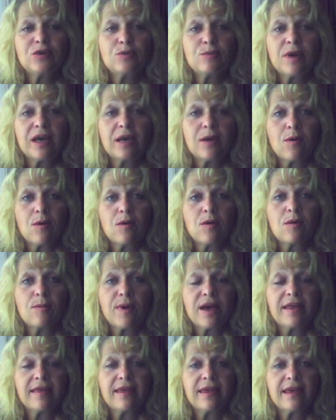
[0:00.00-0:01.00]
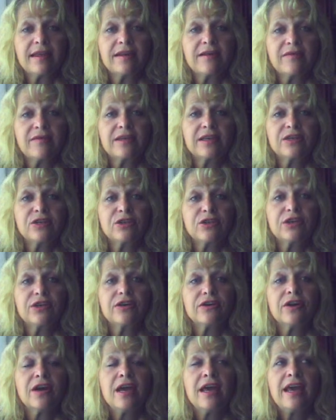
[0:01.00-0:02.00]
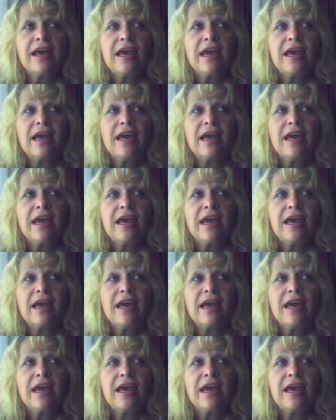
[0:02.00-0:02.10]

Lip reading: to my goal by the end of this year.